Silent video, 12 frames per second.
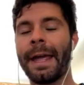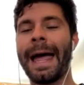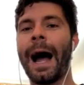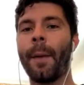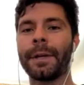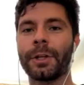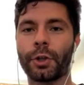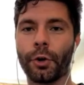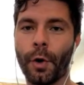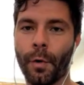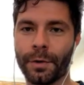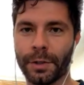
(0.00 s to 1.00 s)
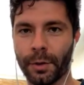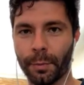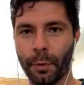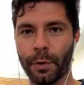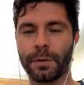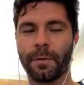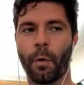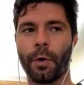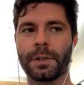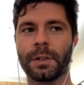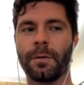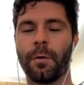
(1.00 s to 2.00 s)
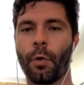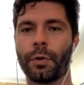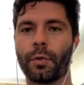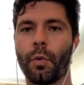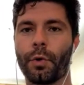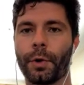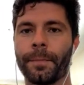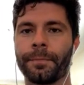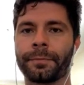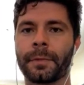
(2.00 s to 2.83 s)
How many turnovers did the Bruins force in the fourth quarter?